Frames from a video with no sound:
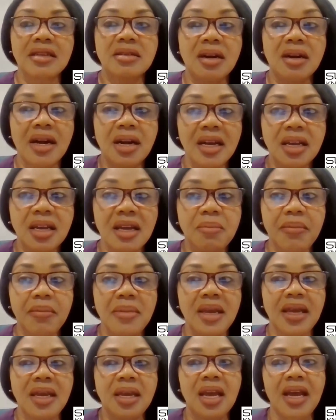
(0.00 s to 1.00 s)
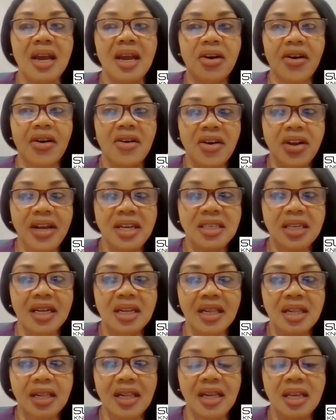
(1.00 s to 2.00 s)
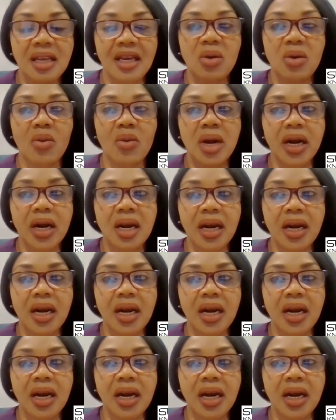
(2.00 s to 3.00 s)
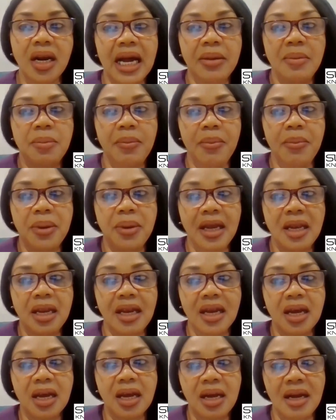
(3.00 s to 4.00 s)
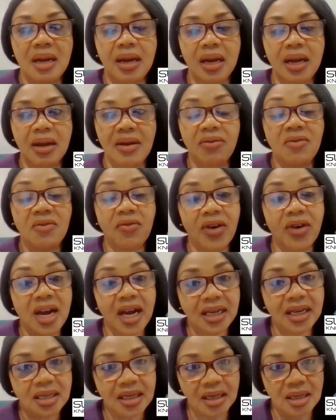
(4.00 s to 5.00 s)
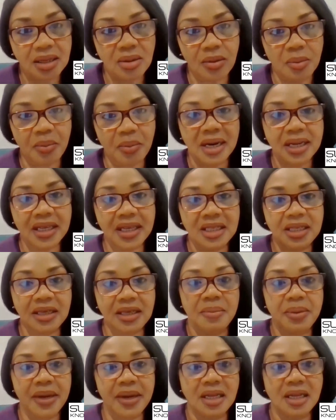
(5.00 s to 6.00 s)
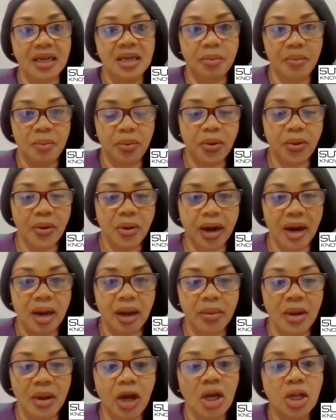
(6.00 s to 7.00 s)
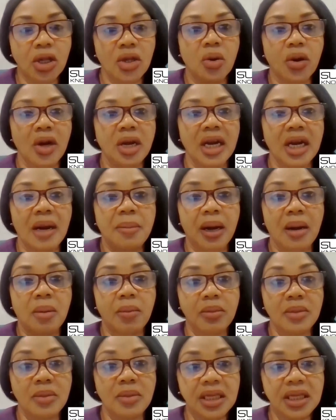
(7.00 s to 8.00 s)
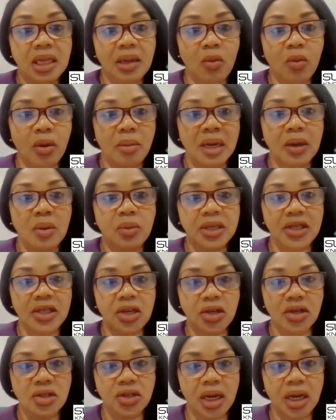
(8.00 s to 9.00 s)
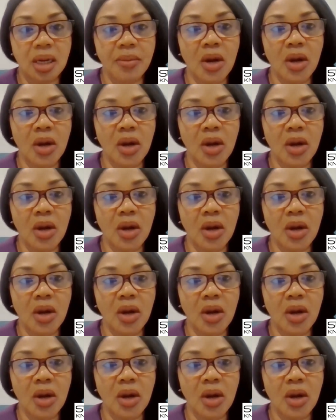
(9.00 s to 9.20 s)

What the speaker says: Strike me recently when I've been invited to participate in a program talking about Muslim women with hijab